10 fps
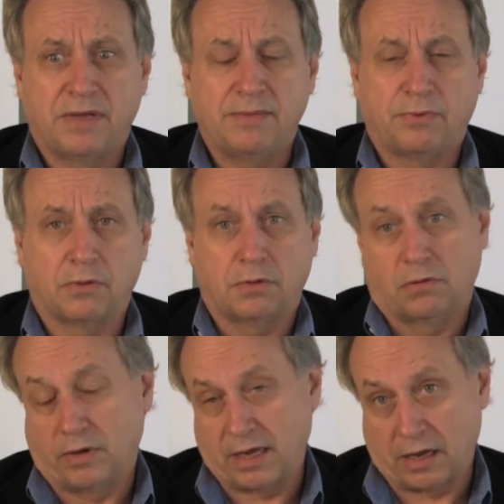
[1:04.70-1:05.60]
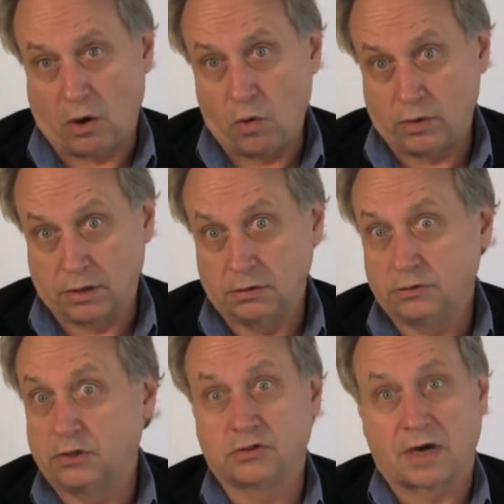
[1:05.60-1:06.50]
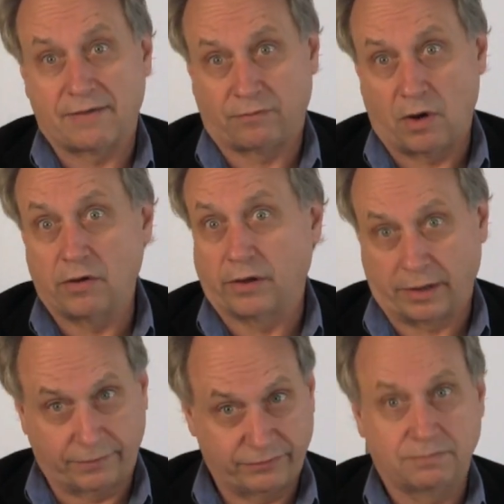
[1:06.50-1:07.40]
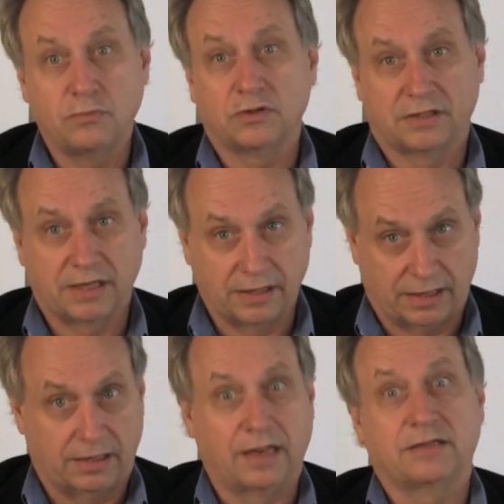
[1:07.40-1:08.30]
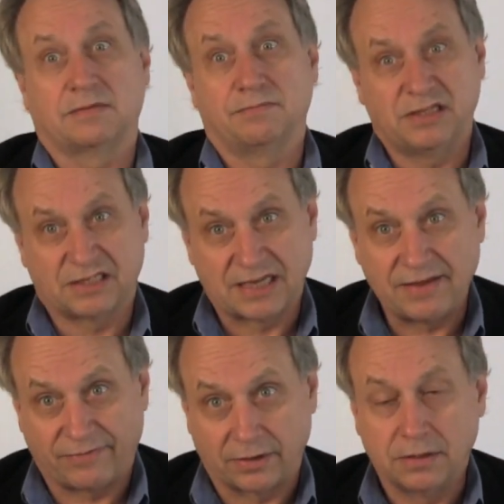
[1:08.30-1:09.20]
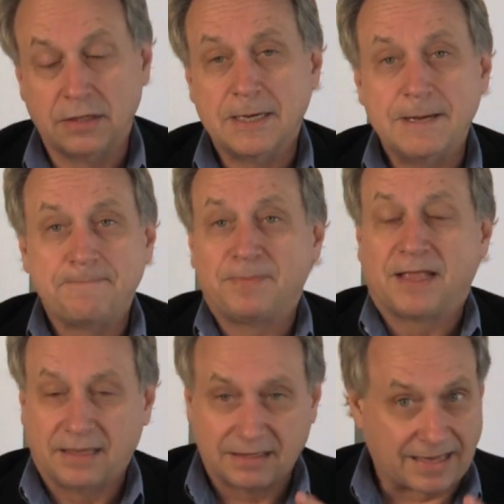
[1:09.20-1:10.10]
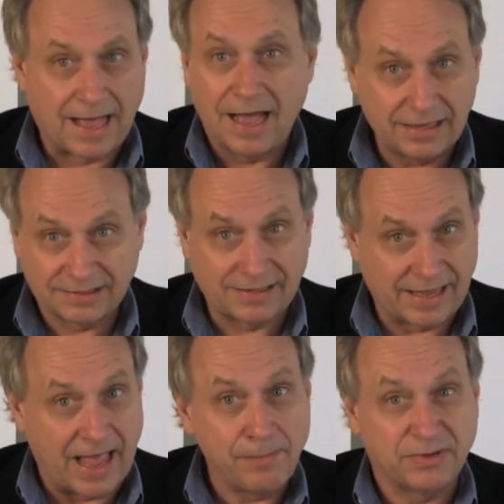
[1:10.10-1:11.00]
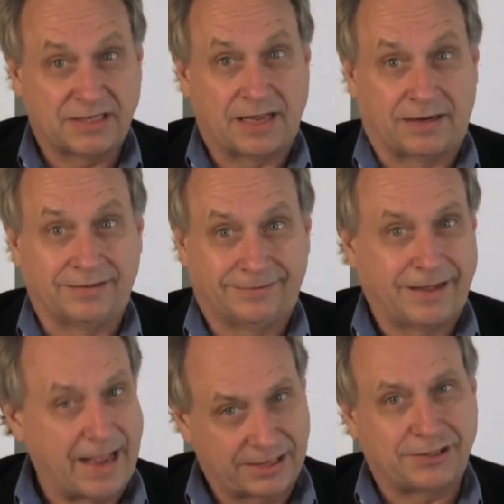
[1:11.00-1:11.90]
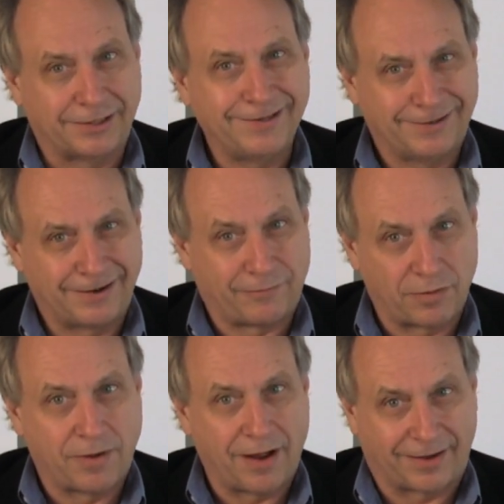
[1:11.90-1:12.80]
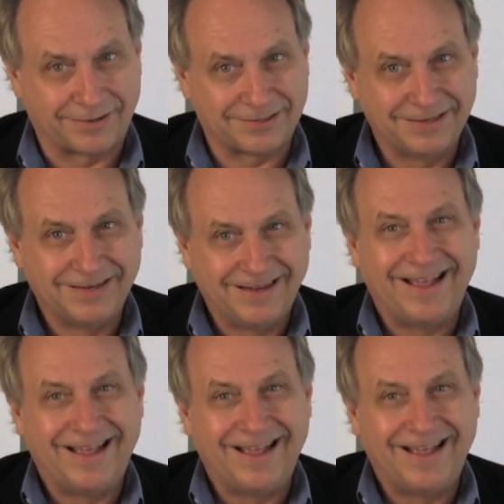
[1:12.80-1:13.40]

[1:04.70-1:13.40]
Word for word: people who are getting older to drive longer, gives them more dignity, lets them be safer. Cars are the epicenter actually of robotics.